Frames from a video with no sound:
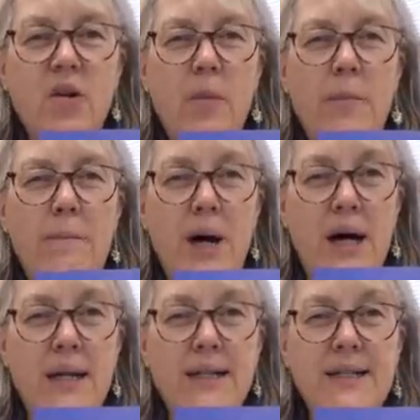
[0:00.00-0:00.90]
are
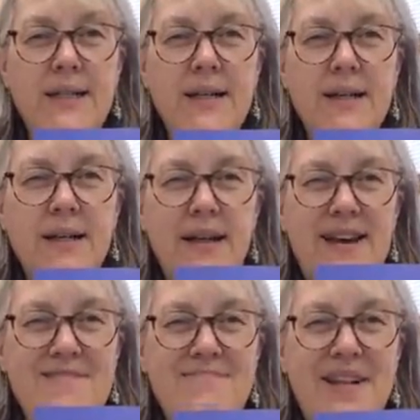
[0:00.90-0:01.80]
bugs,
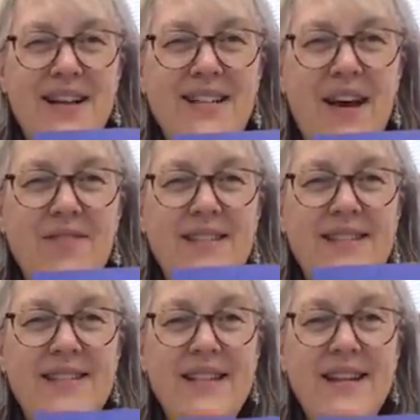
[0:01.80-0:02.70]
and bugs have
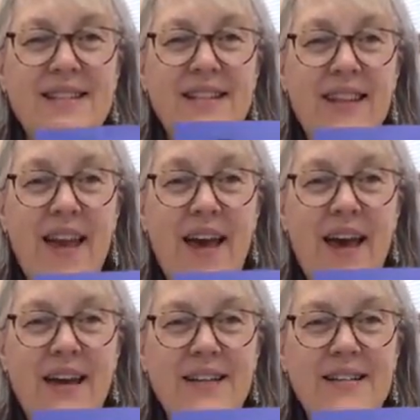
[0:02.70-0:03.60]
6
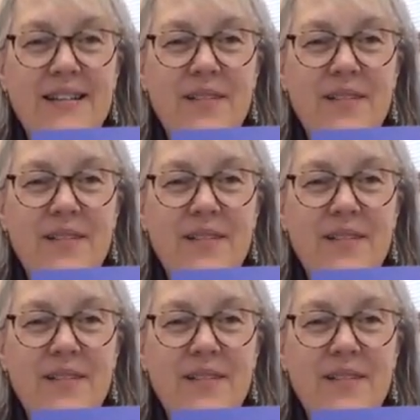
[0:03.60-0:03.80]
legs.